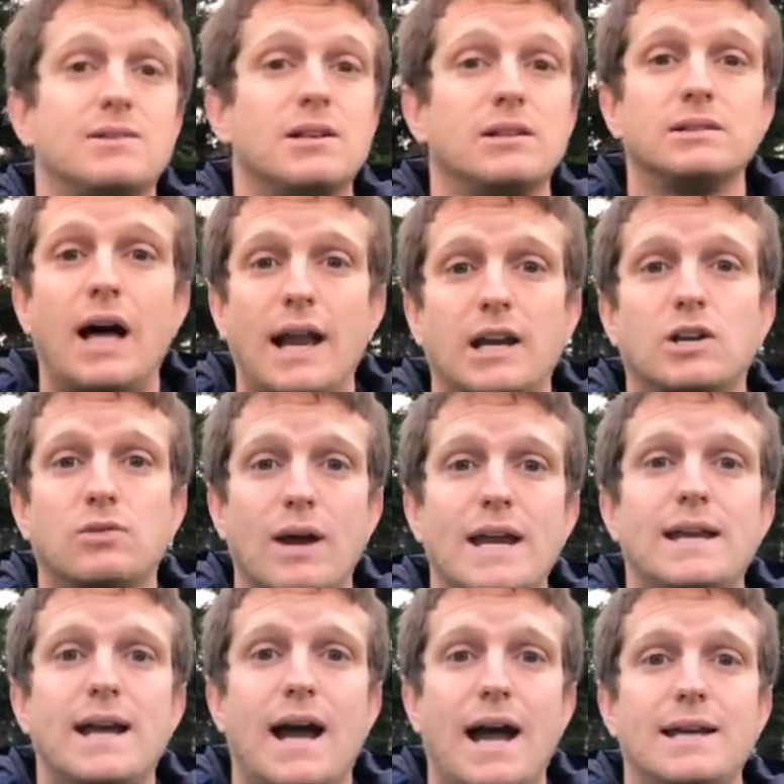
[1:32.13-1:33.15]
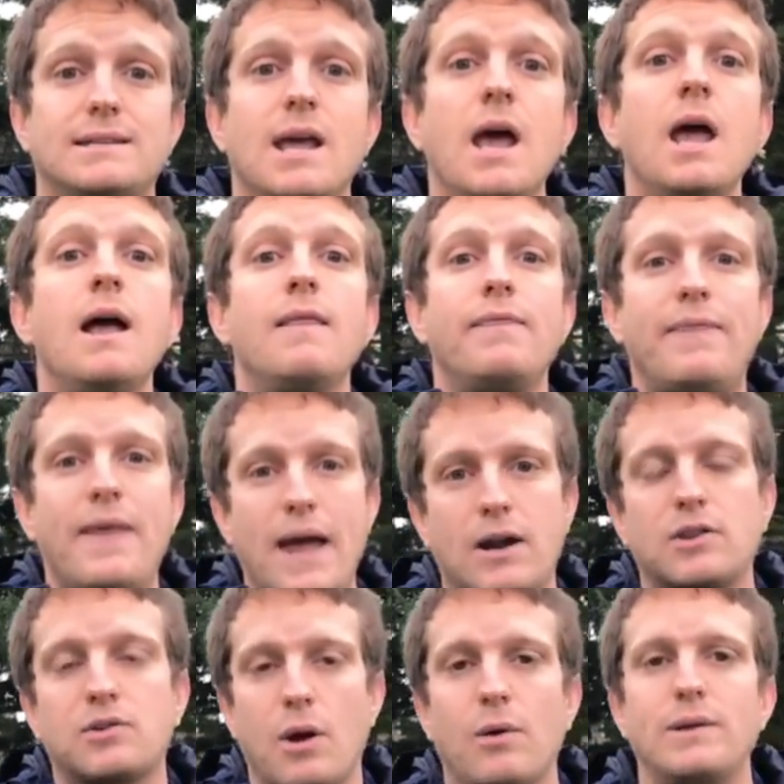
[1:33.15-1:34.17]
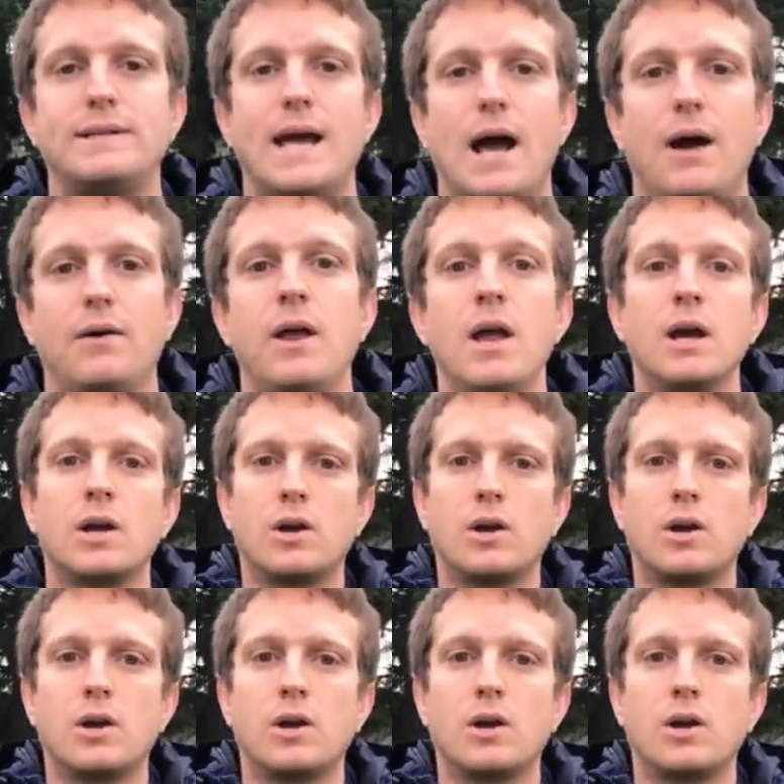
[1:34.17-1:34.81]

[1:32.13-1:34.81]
There's a lot of great guys that are throwing down.